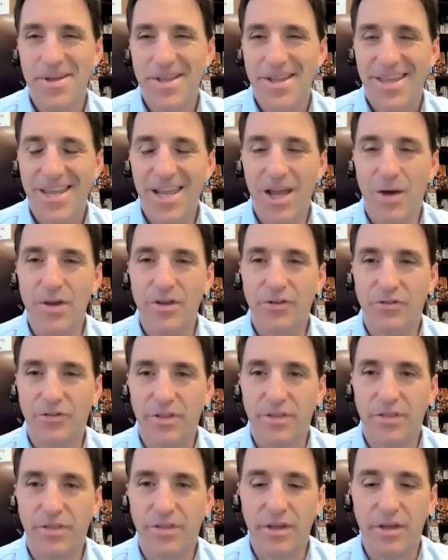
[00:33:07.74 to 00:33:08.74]
Is
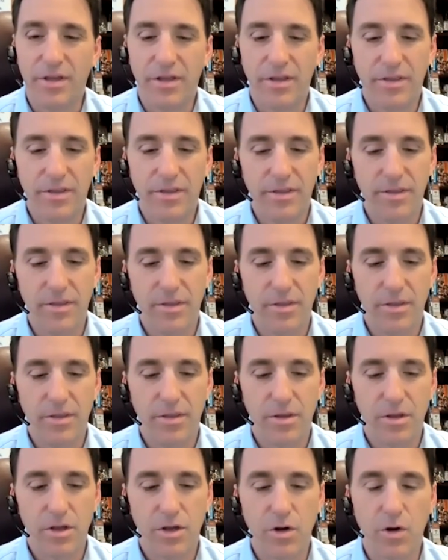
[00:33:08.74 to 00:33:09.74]

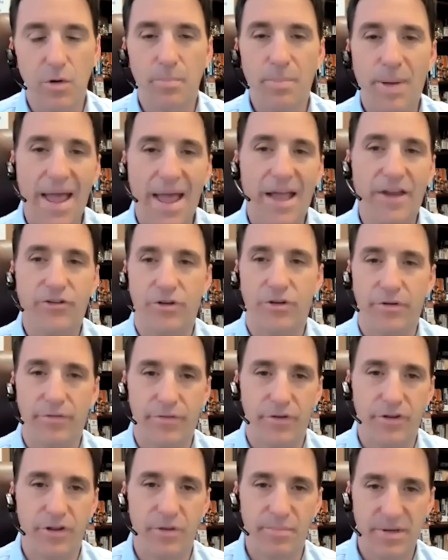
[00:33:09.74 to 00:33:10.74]
your passion
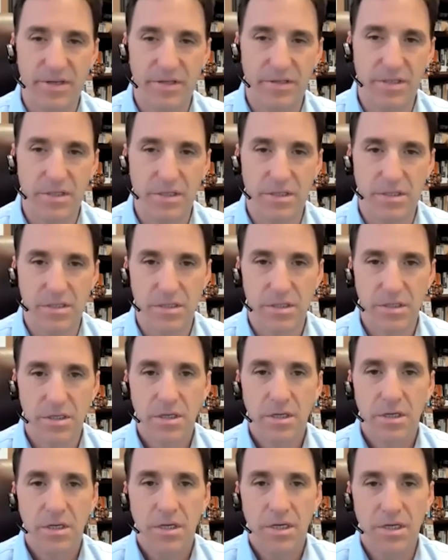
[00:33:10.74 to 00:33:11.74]
for the business
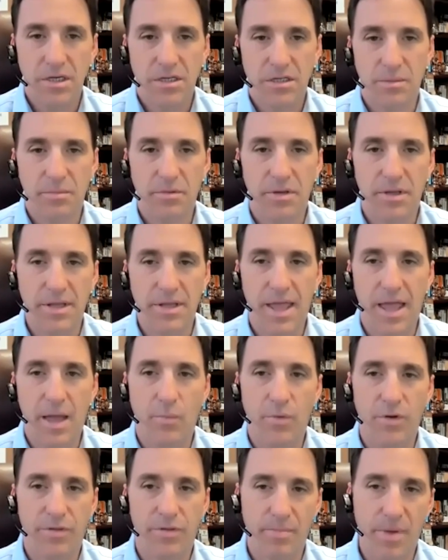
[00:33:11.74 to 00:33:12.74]
is something that
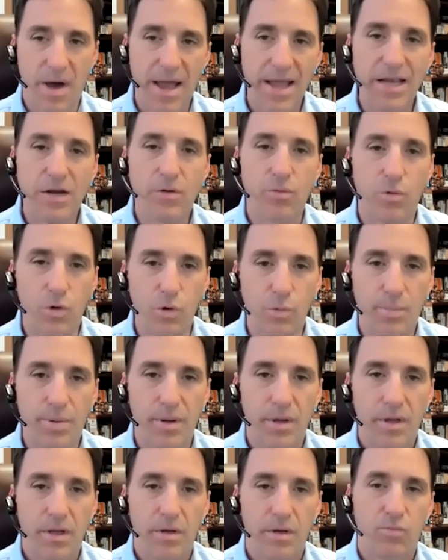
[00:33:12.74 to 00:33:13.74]
with my group
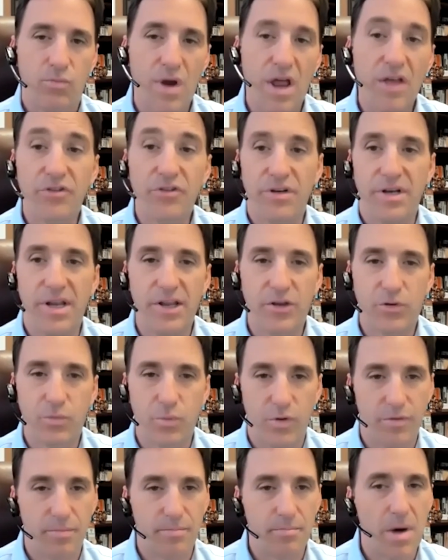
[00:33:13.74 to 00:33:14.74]
resonates
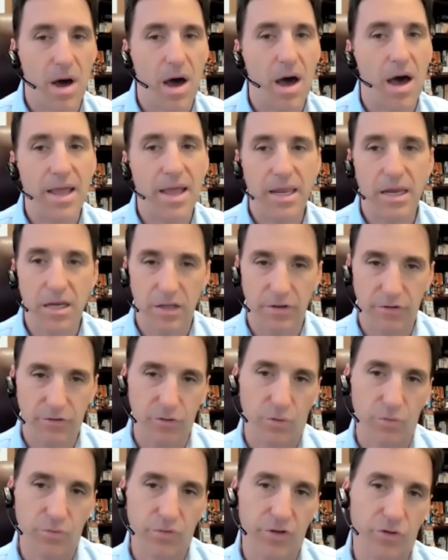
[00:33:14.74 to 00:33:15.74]
with my
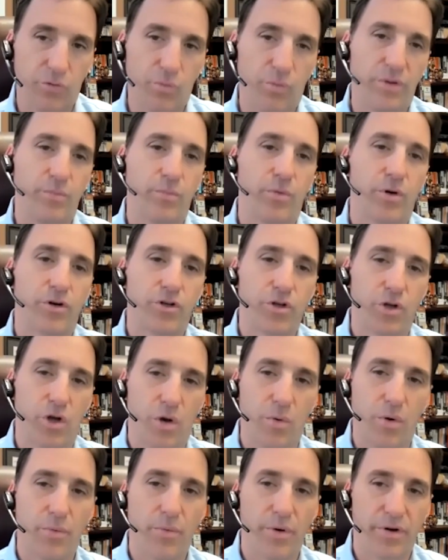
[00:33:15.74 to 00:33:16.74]
consultants when
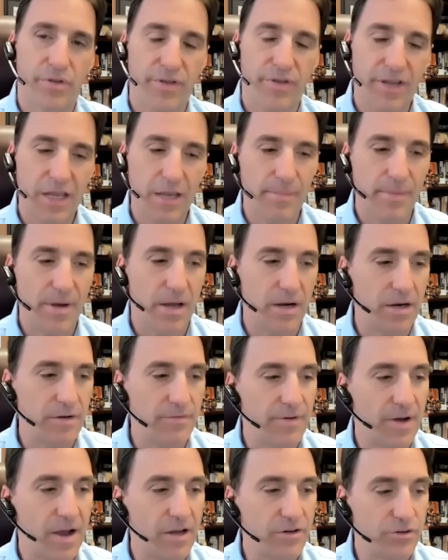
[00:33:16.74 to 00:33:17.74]
we're thinking about
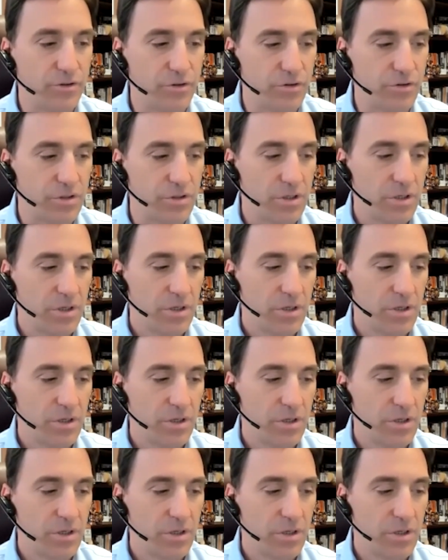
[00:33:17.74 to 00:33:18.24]
advisors